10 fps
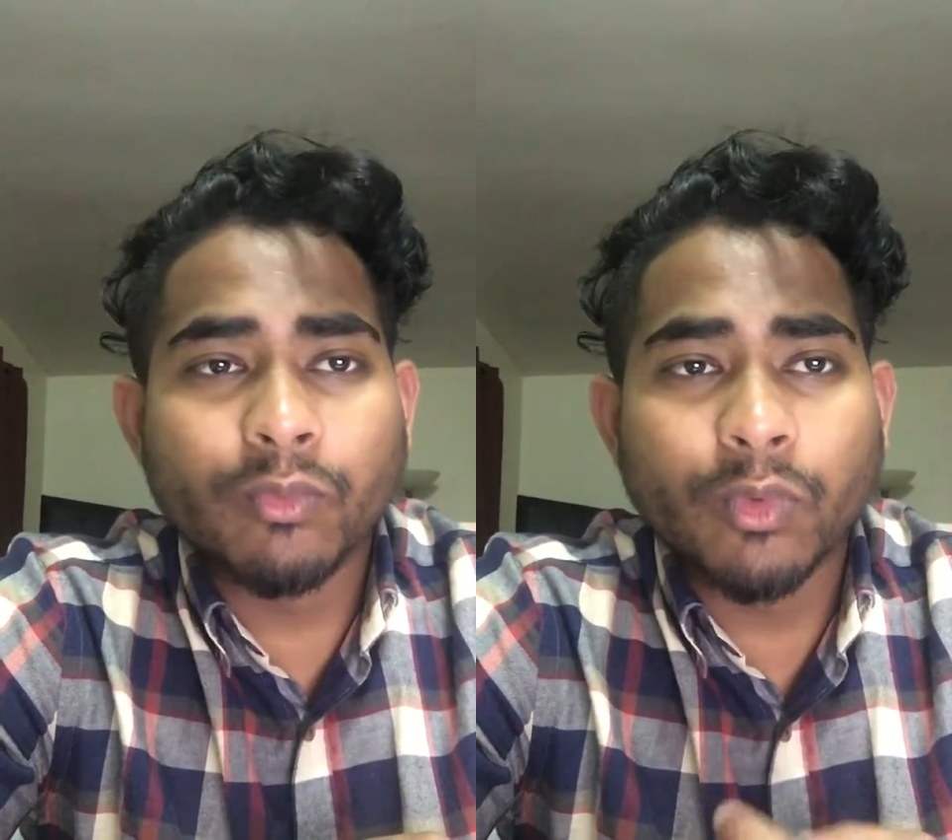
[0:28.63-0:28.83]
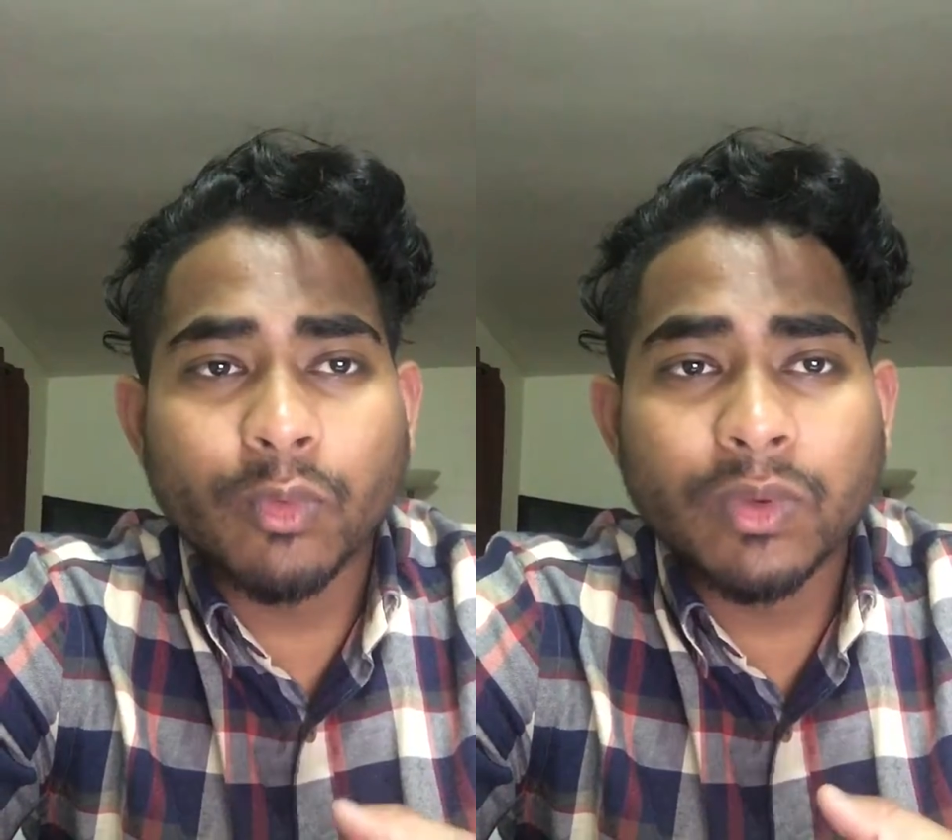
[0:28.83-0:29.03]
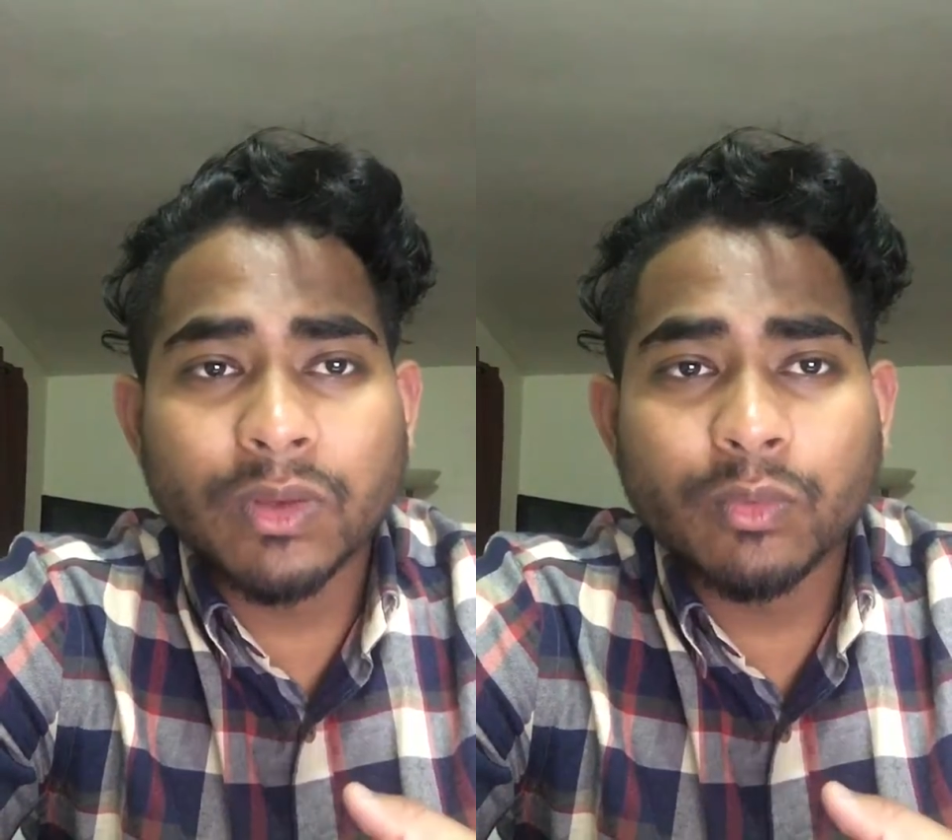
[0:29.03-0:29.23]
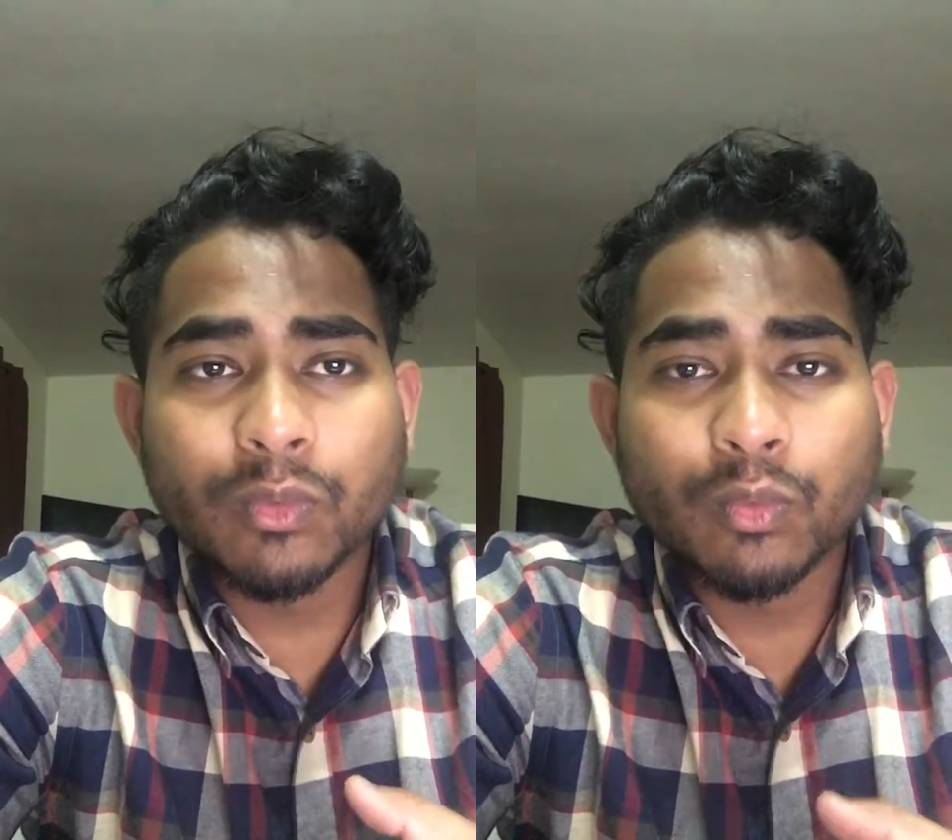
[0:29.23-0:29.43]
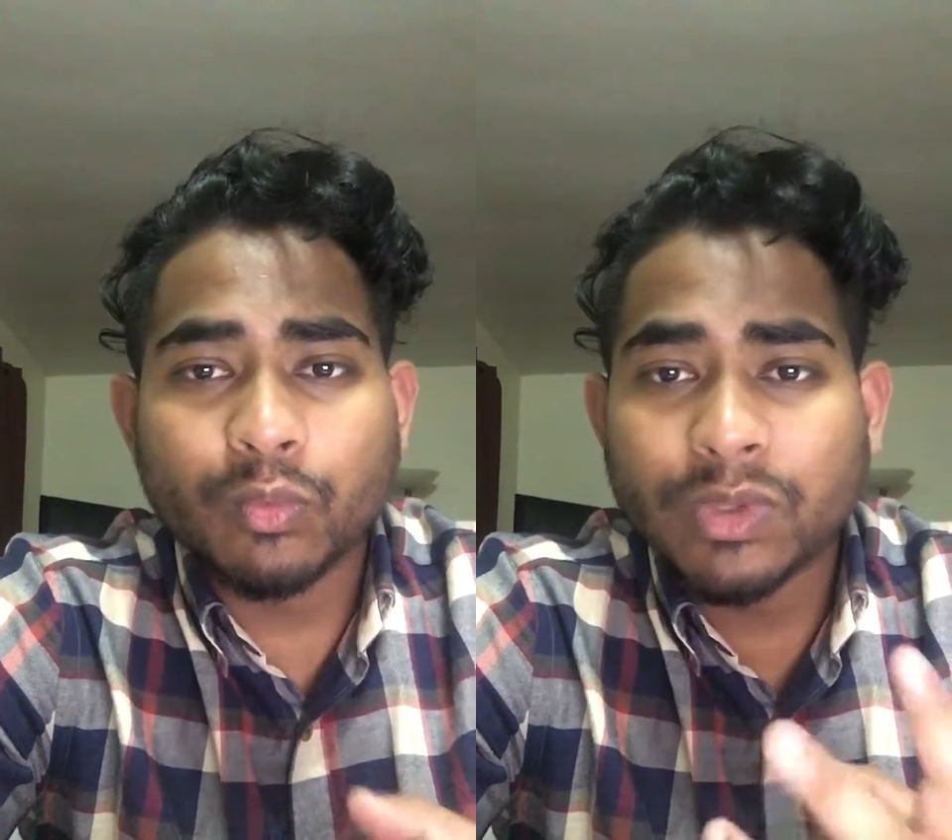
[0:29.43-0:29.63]
we
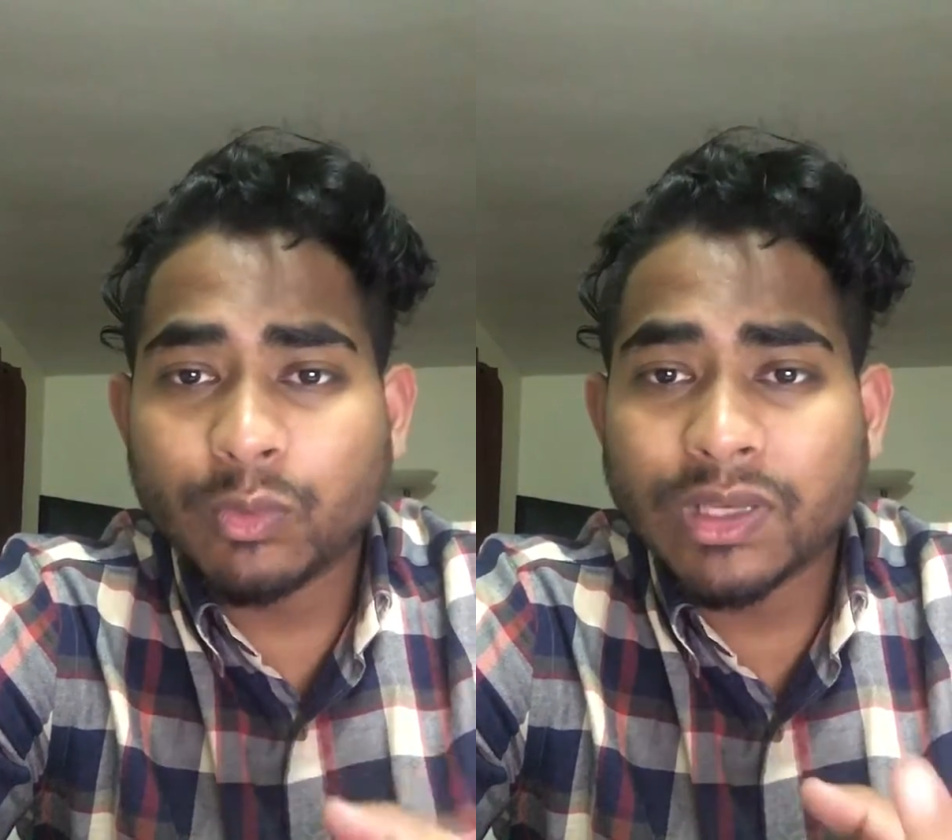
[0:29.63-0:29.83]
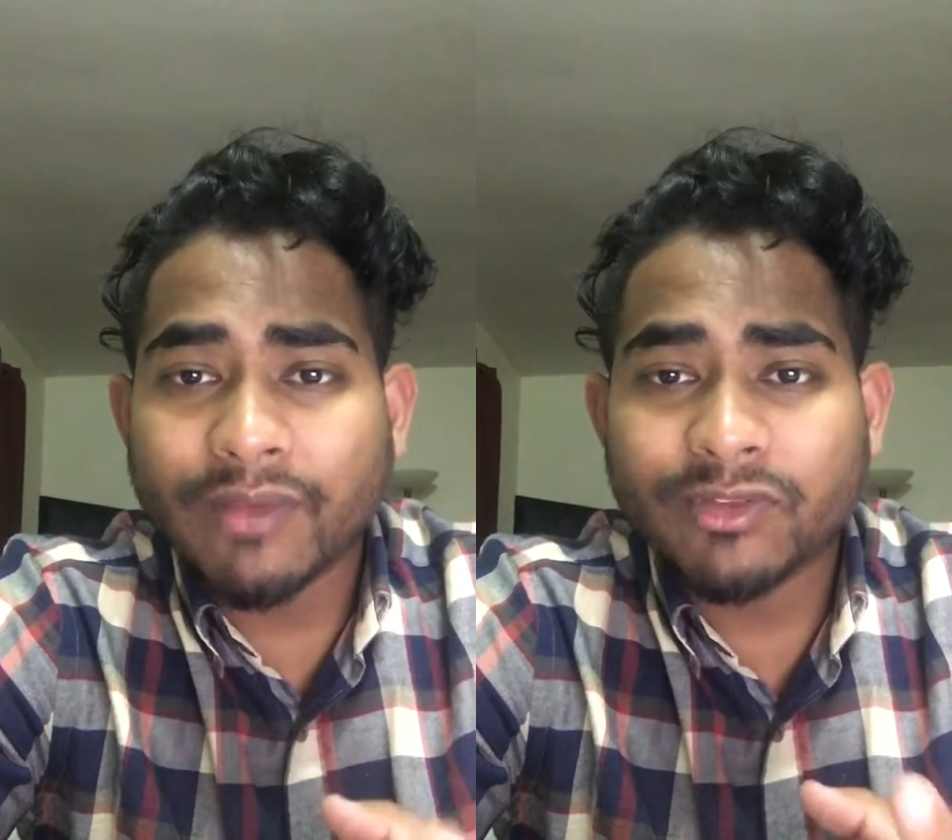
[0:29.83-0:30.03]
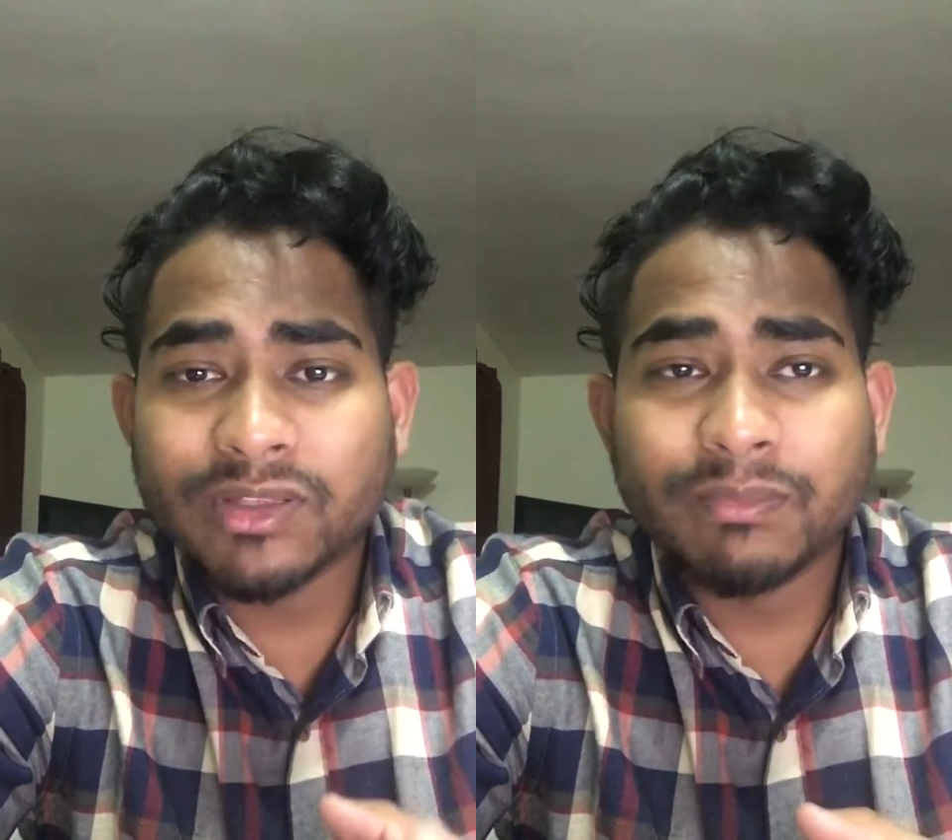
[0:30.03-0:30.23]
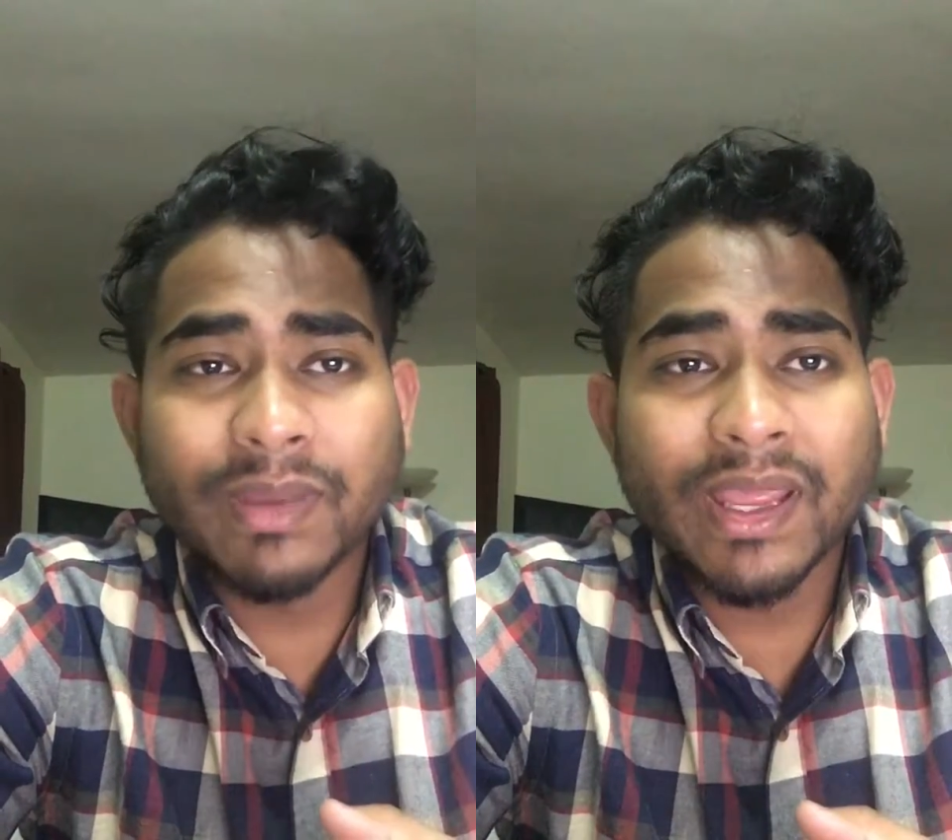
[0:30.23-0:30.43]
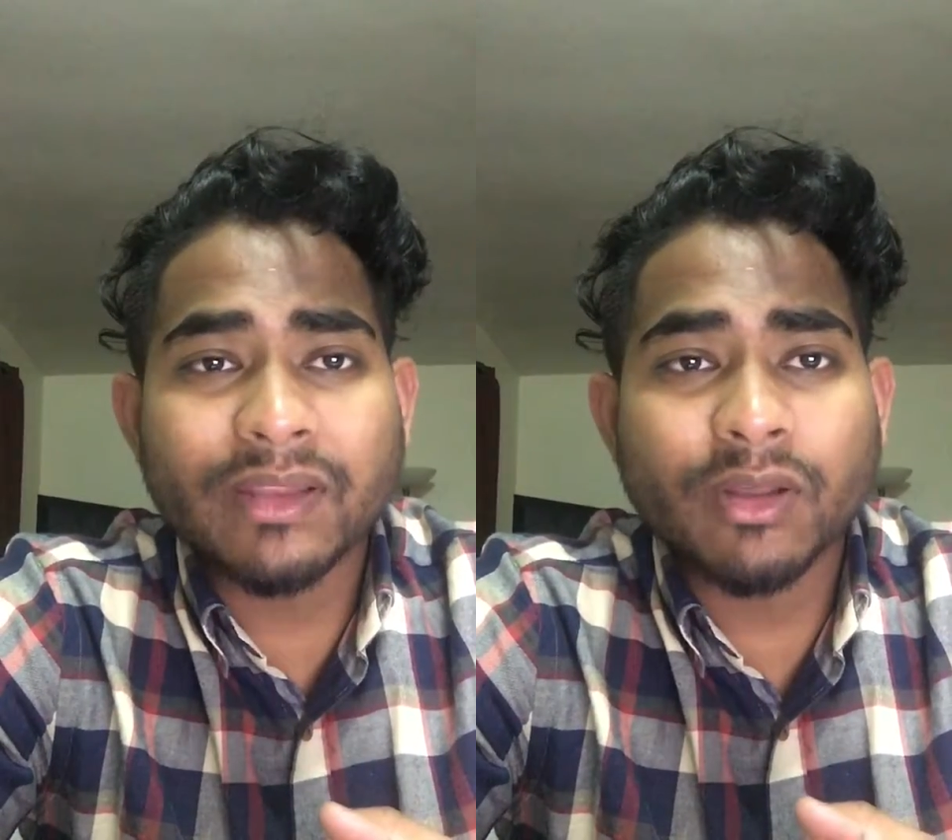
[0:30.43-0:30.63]
would have to depend